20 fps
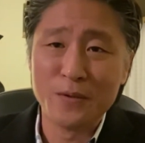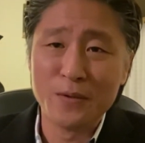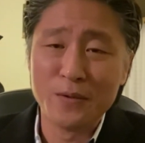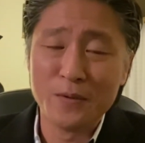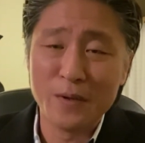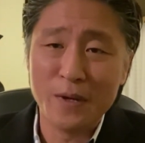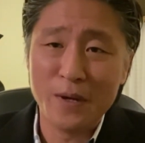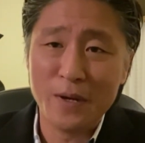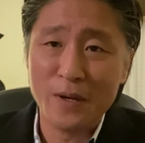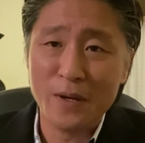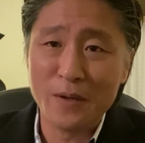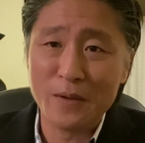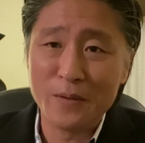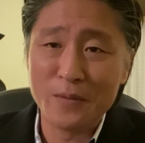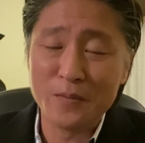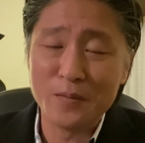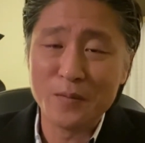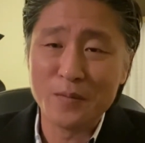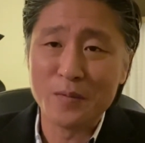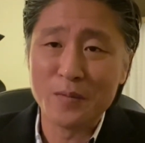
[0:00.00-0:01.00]

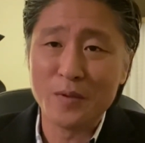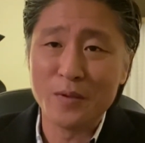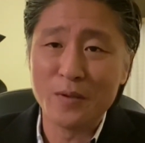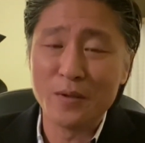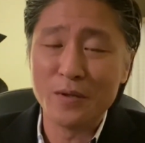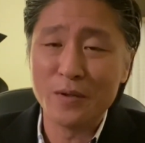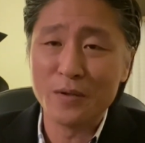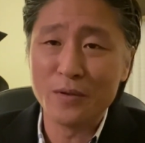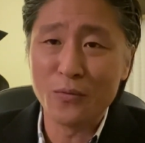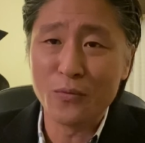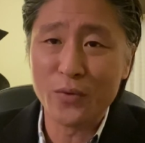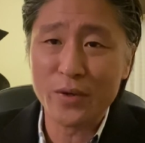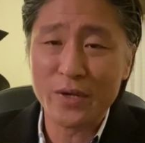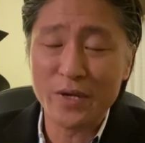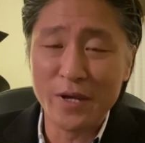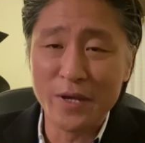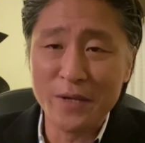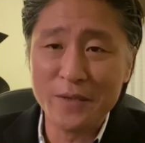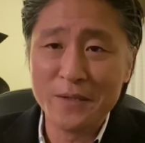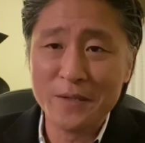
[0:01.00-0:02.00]
the
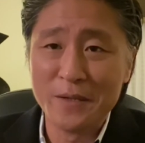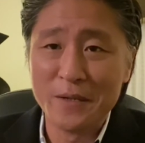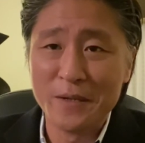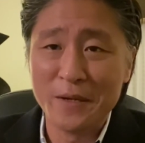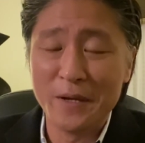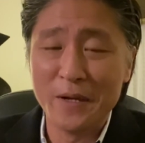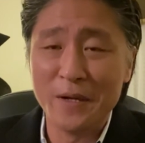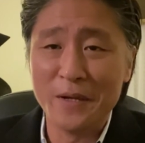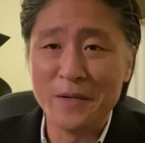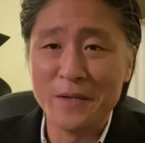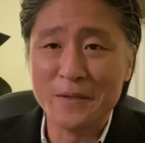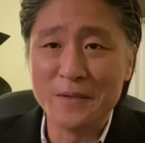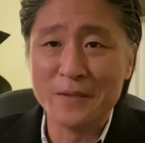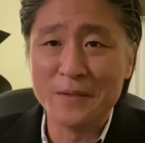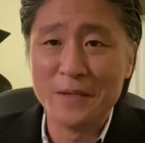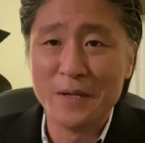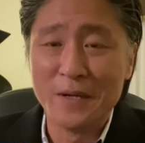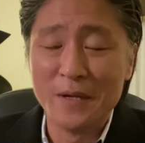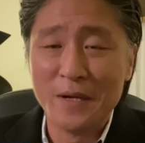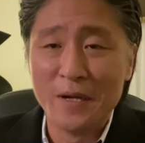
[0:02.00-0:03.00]
weekend, and
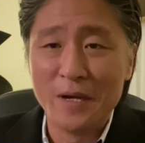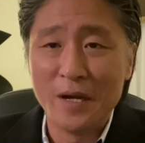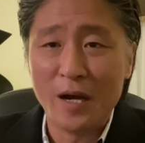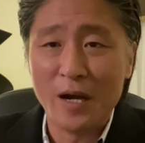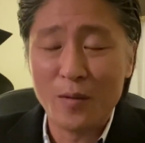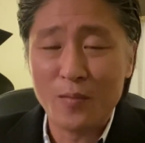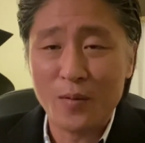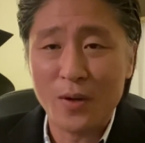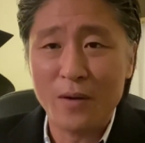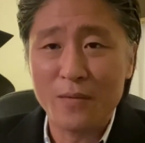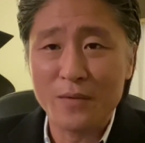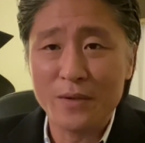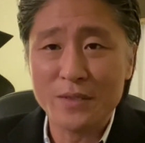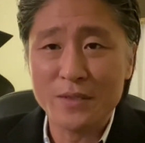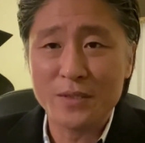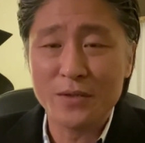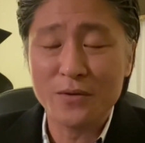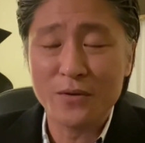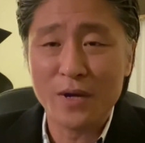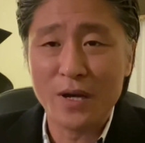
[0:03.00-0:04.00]
I'll probably
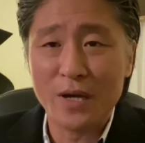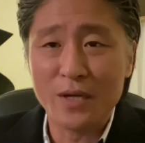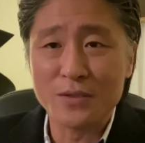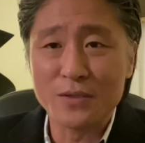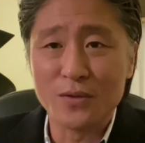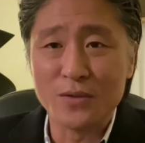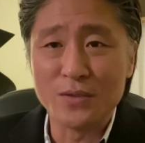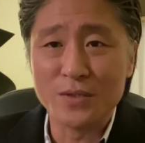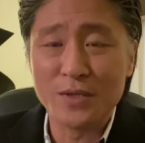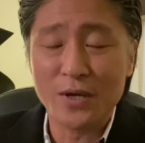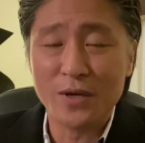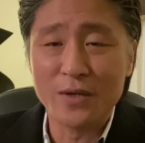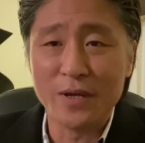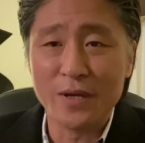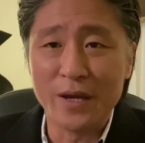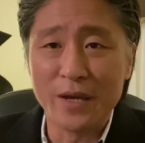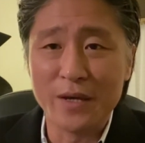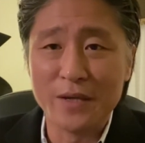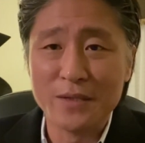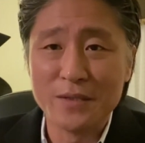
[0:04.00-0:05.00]
see you guys on
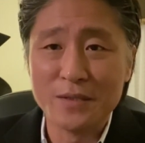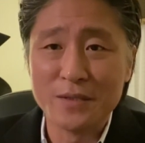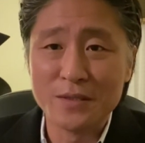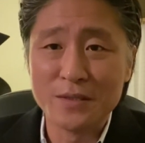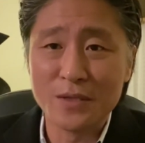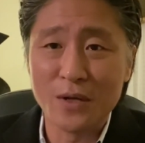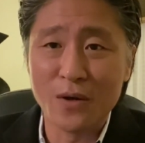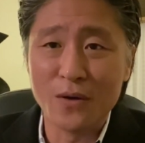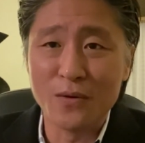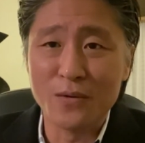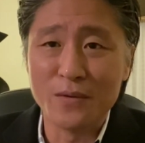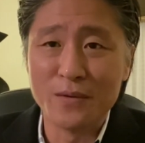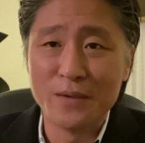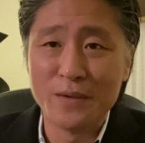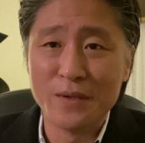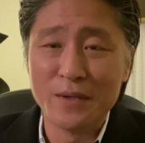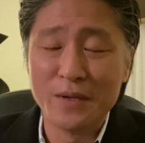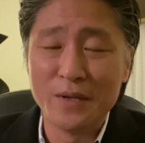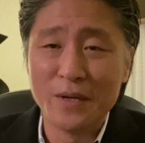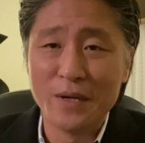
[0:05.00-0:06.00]
Sunday. So
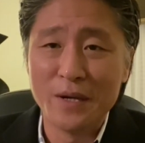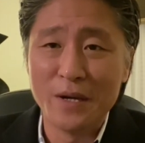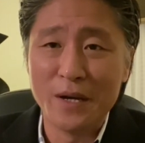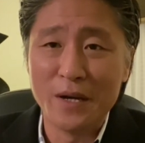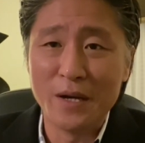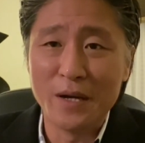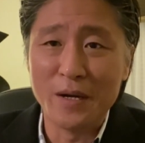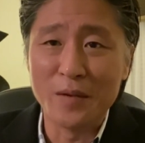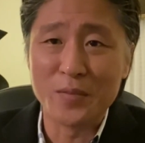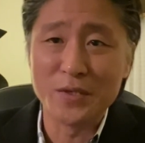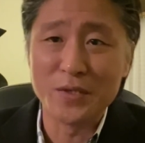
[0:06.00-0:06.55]
peace